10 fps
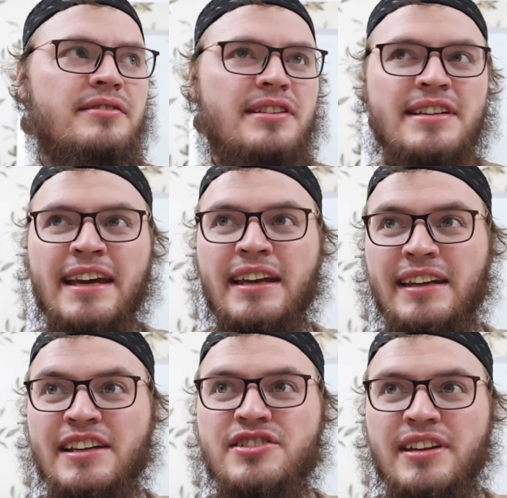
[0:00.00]
to take in
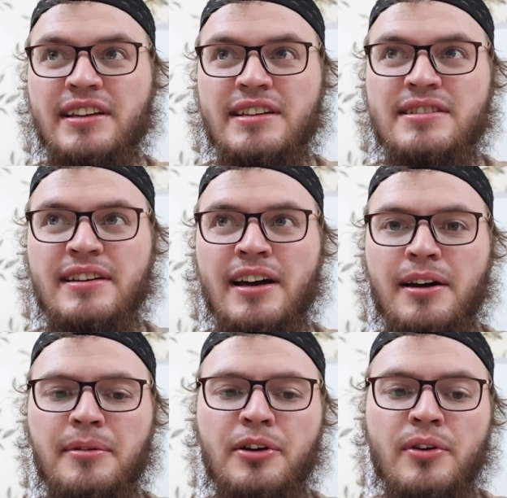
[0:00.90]
each thing is
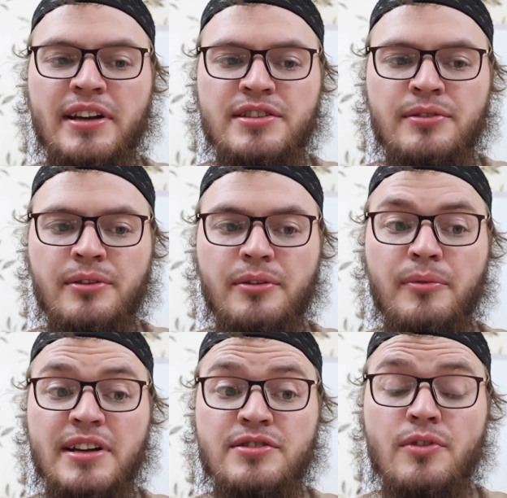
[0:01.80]
according to
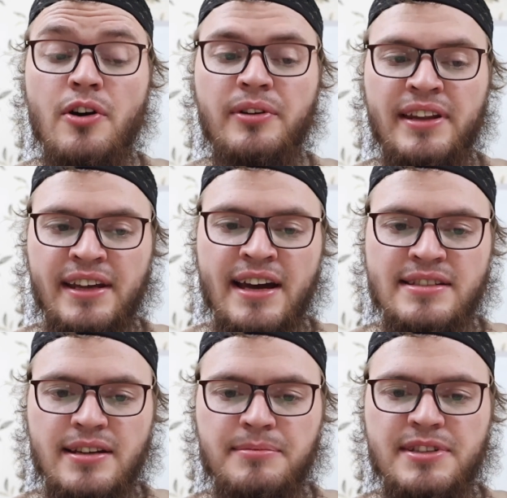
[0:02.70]
what is known in the
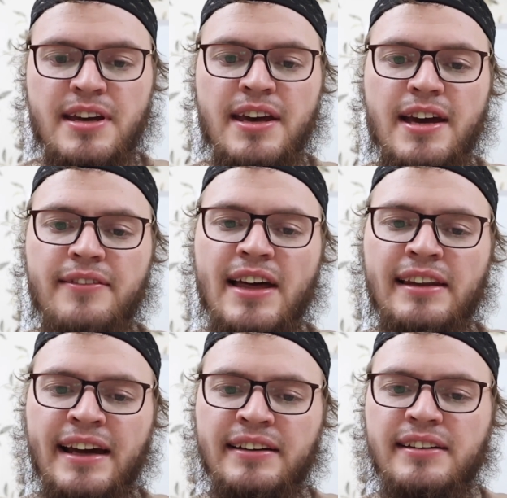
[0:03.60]
customs of that
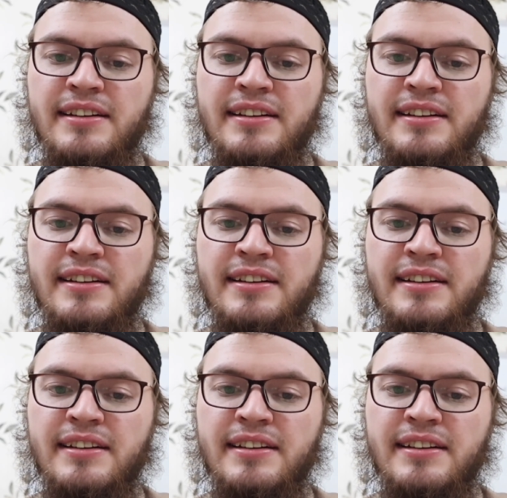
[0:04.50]
land.